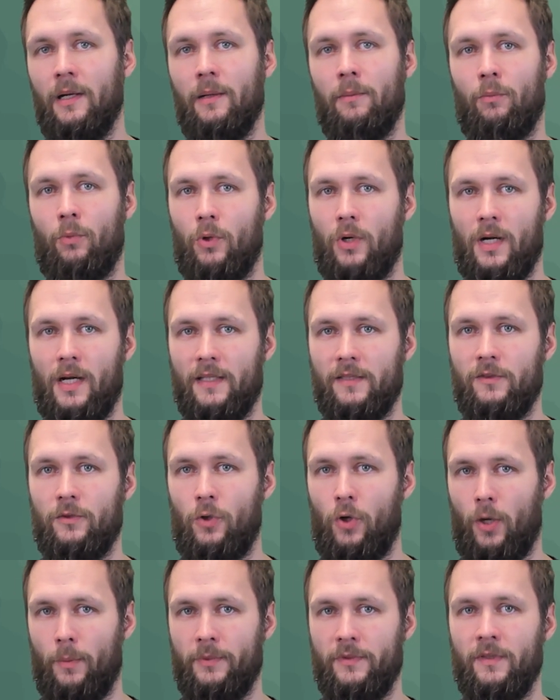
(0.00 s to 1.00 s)
more or less
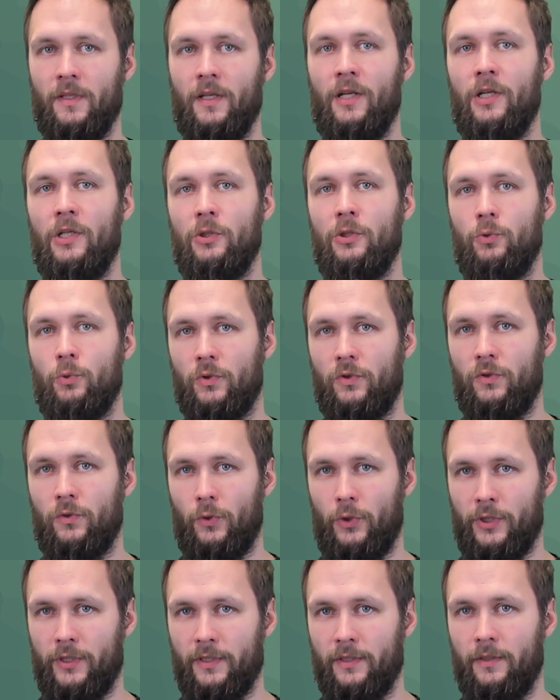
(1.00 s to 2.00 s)
drops to a
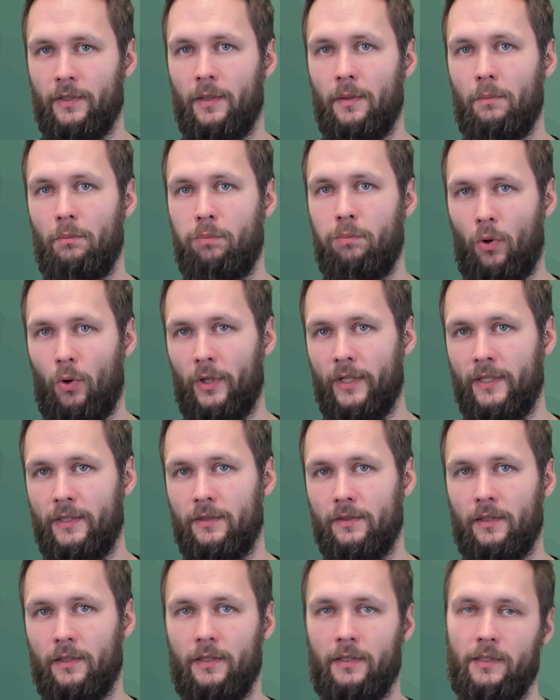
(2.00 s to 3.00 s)
certain point.